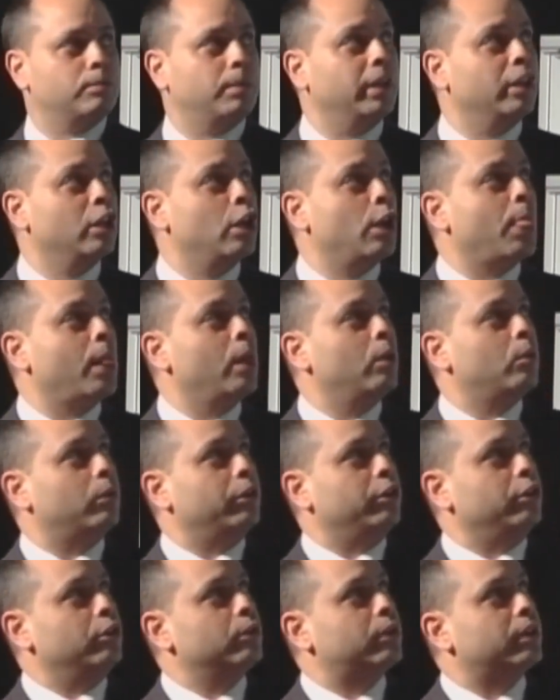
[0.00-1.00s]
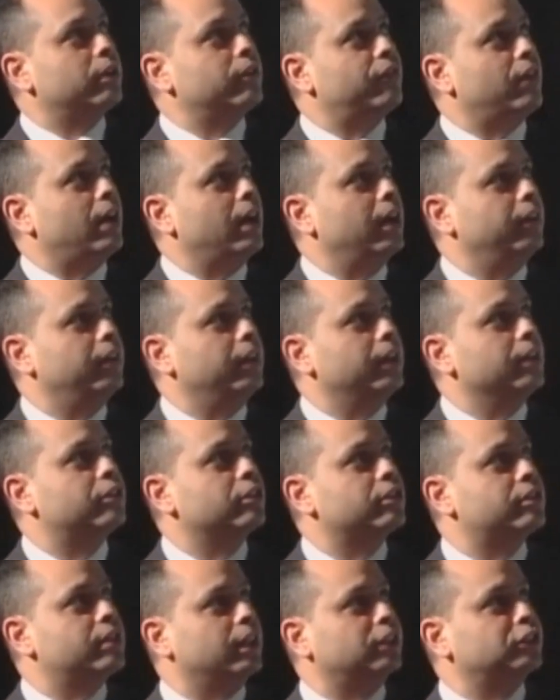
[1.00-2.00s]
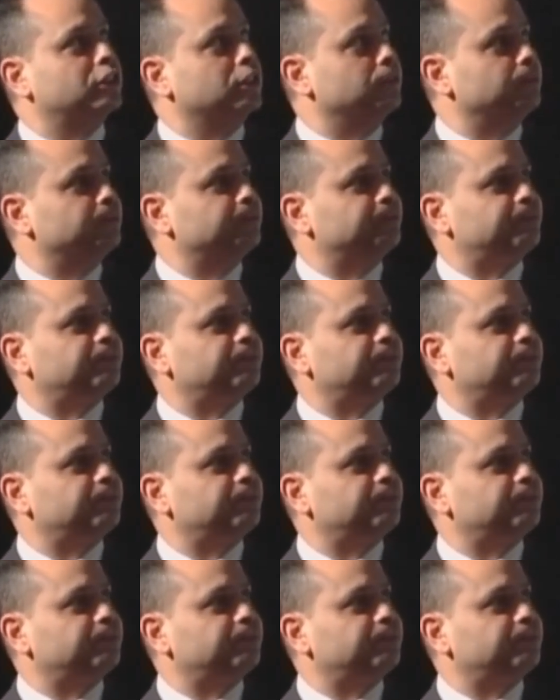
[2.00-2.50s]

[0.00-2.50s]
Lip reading: But when you can find the intersection